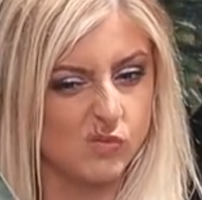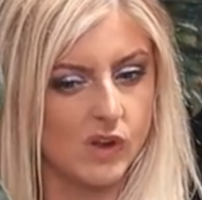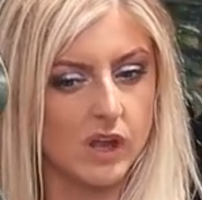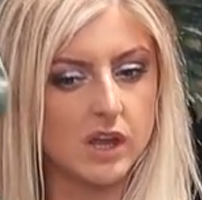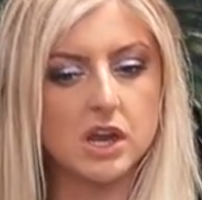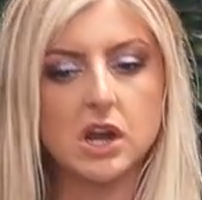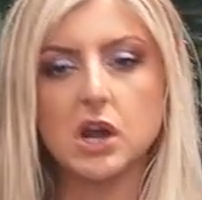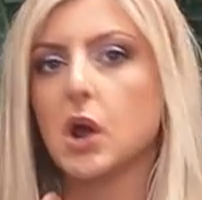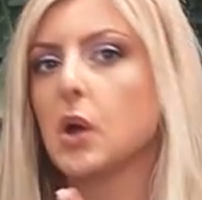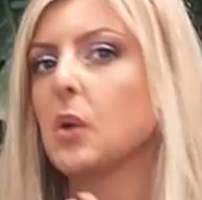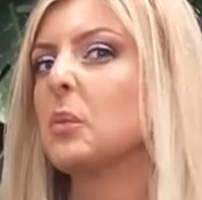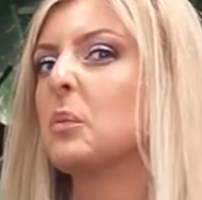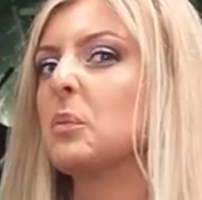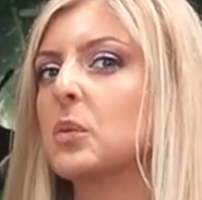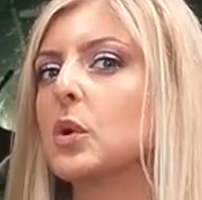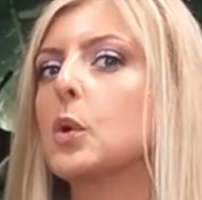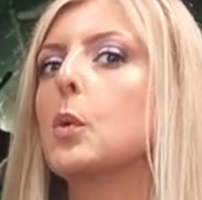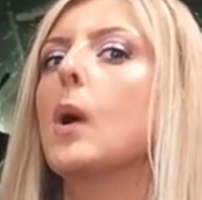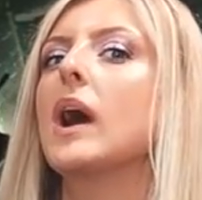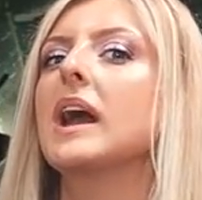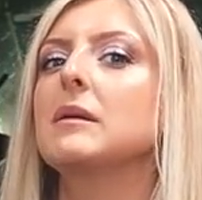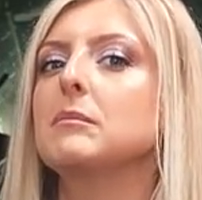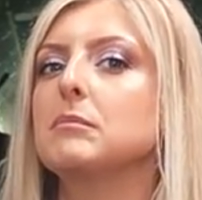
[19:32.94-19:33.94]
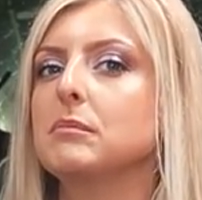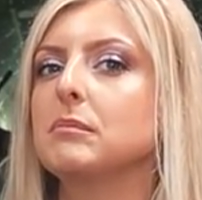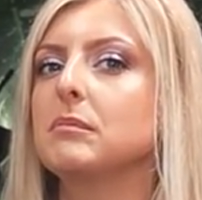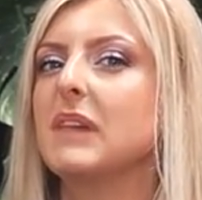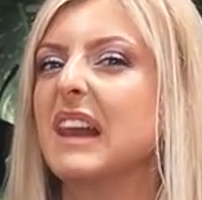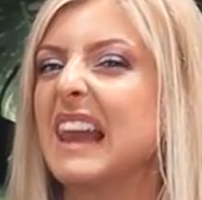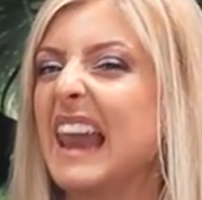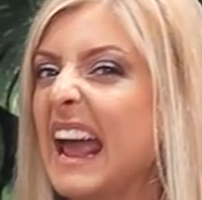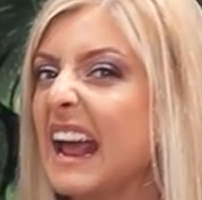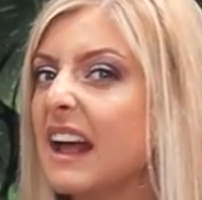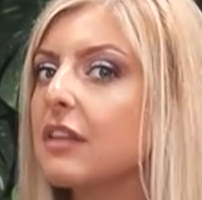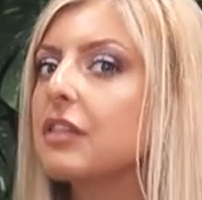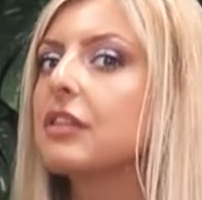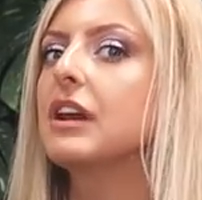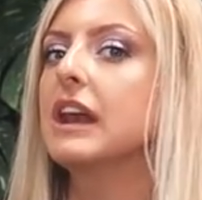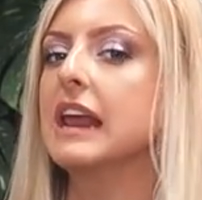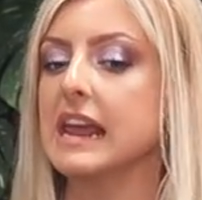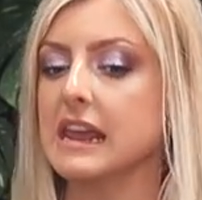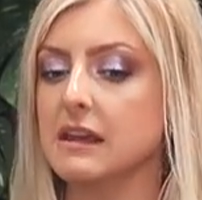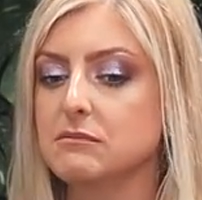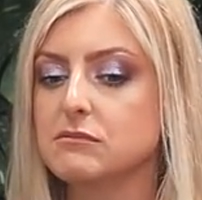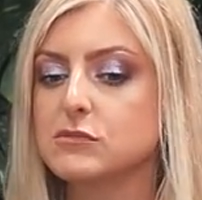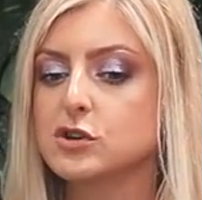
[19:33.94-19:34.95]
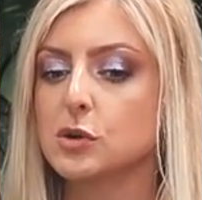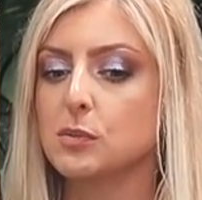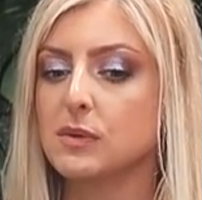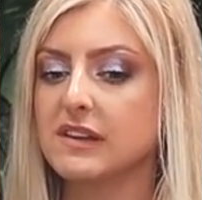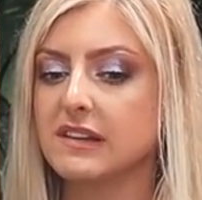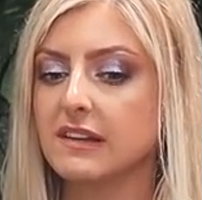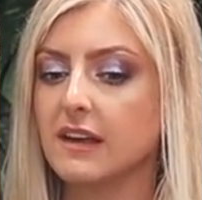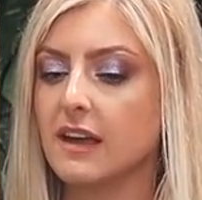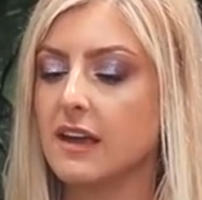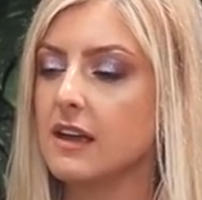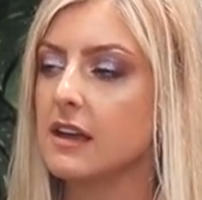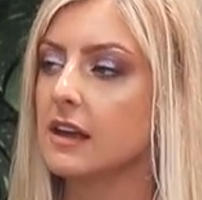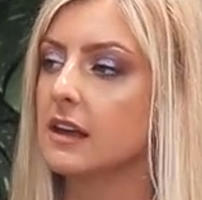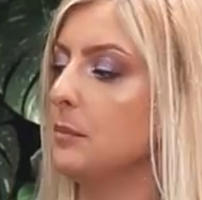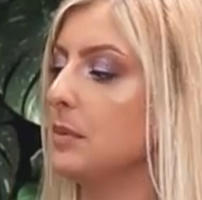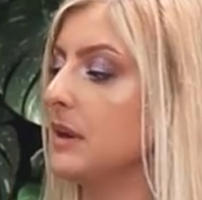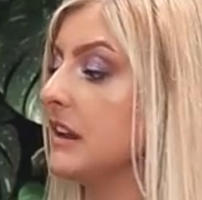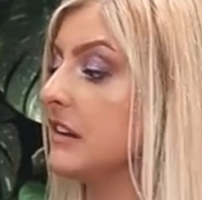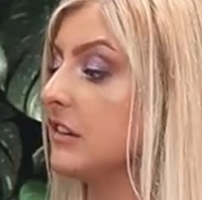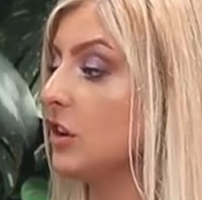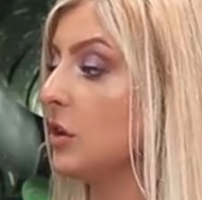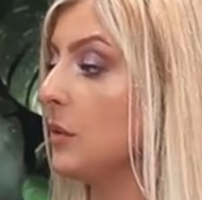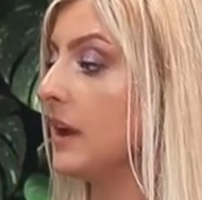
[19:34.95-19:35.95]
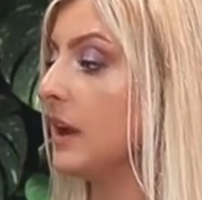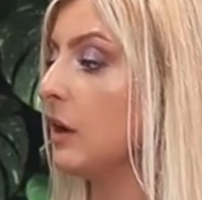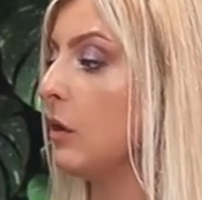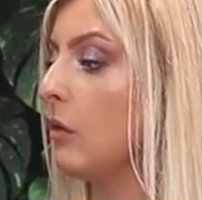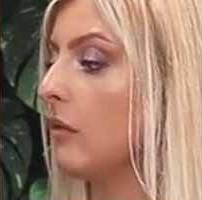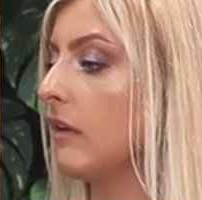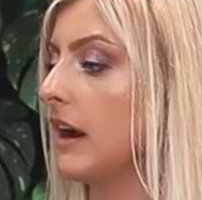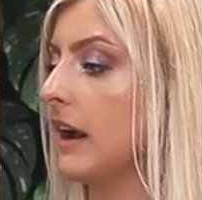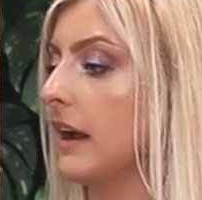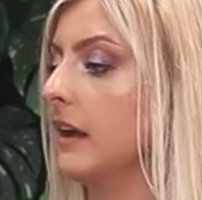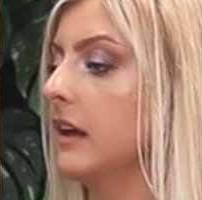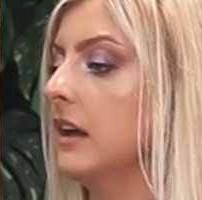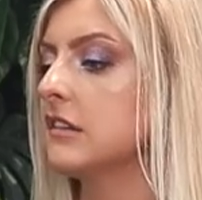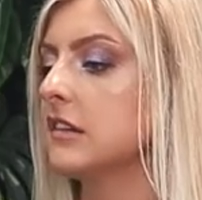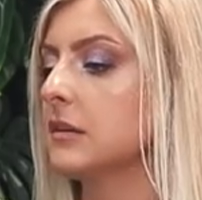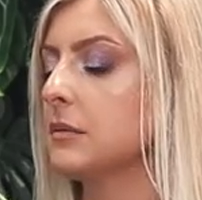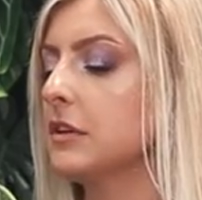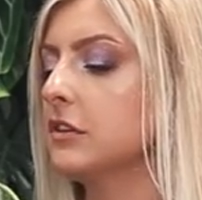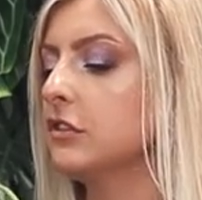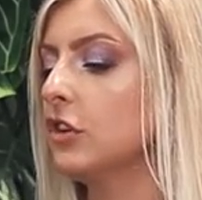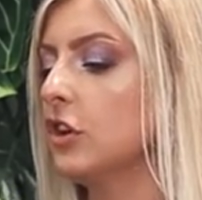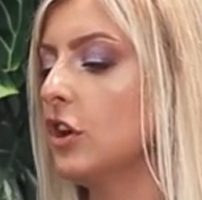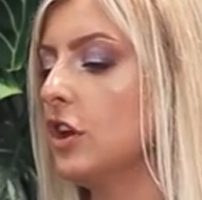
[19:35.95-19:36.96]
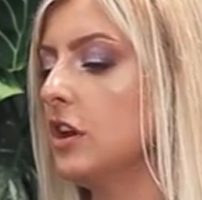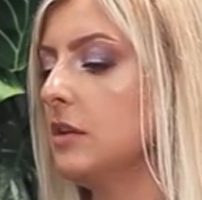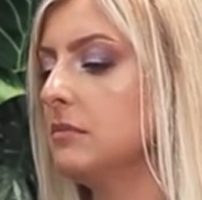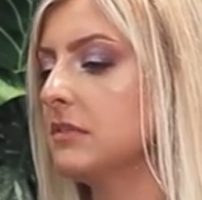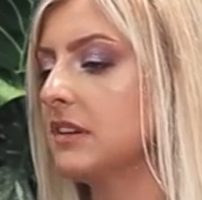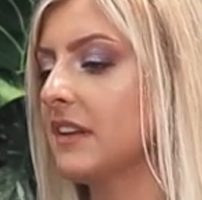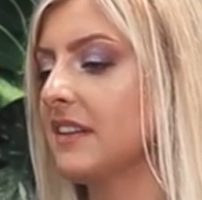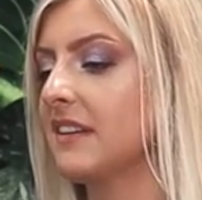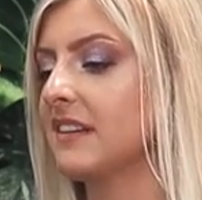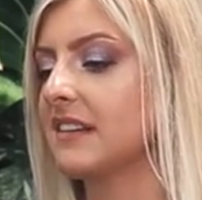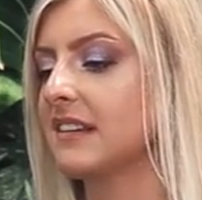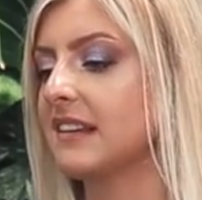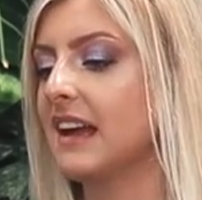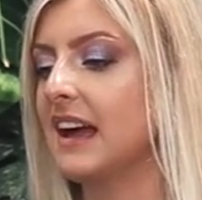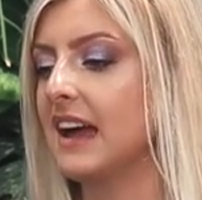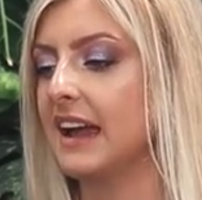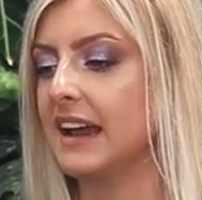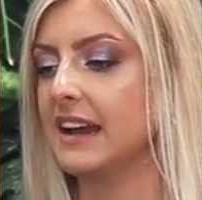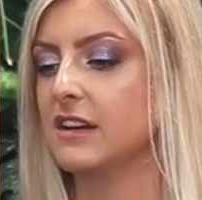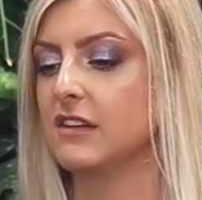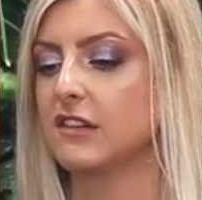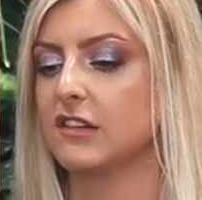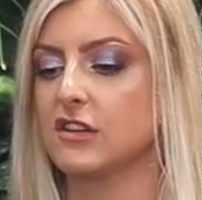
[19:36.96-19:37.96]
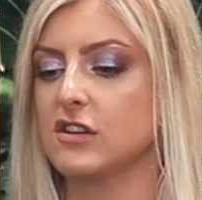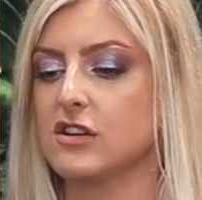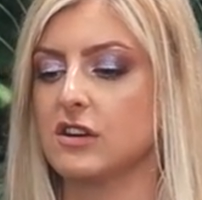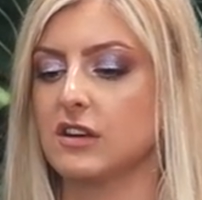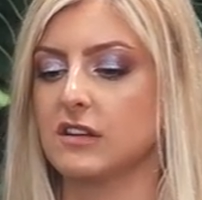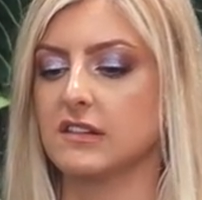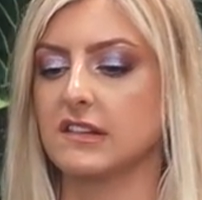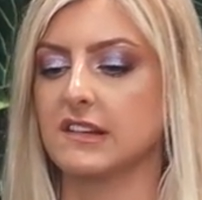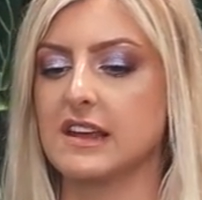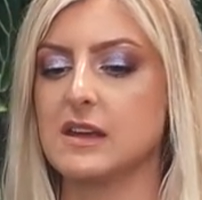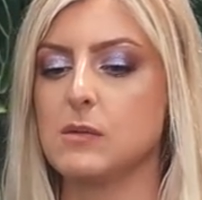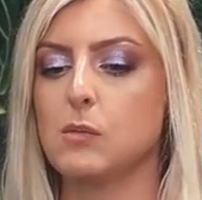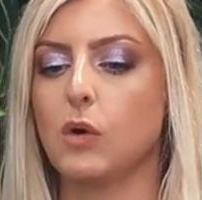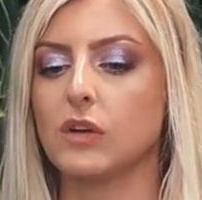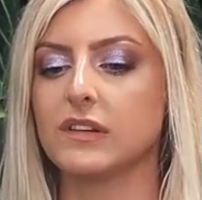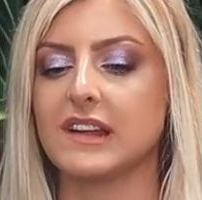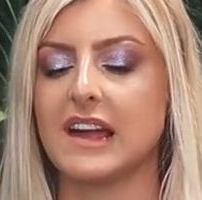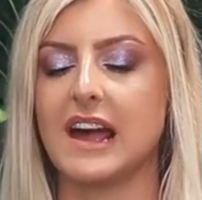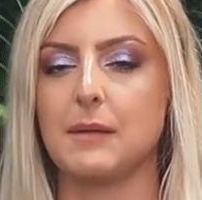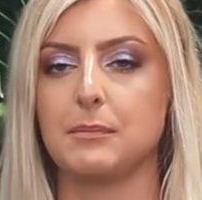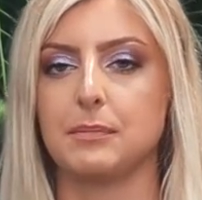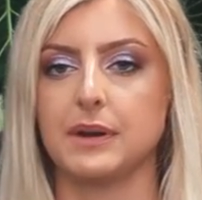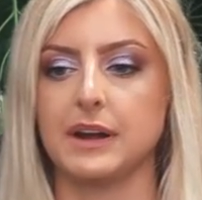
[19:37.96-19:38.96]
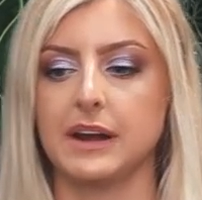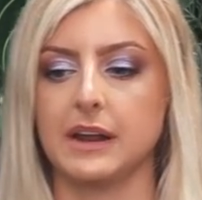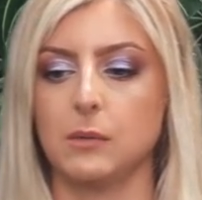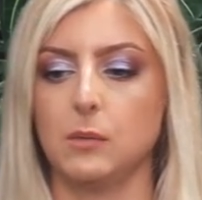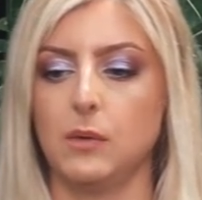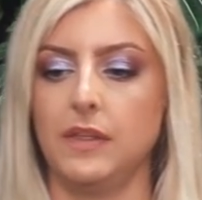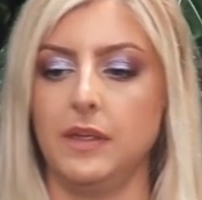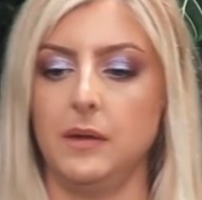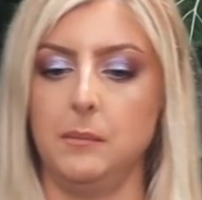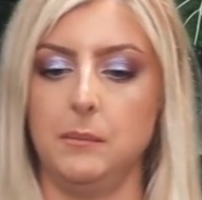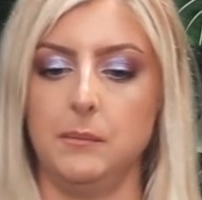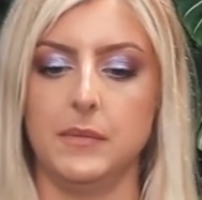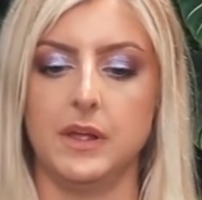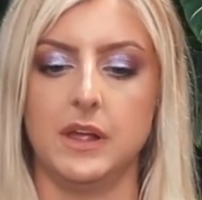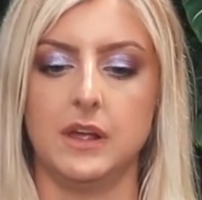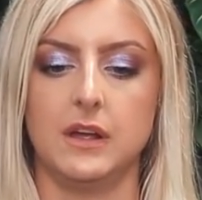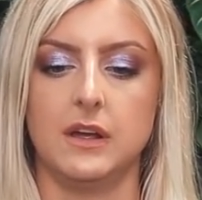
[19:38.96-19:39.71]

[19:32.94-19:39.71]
you know, quite lengthy, should we say? But he's doing all right. So I'm going to turn him to the side so you can see what's happening with him.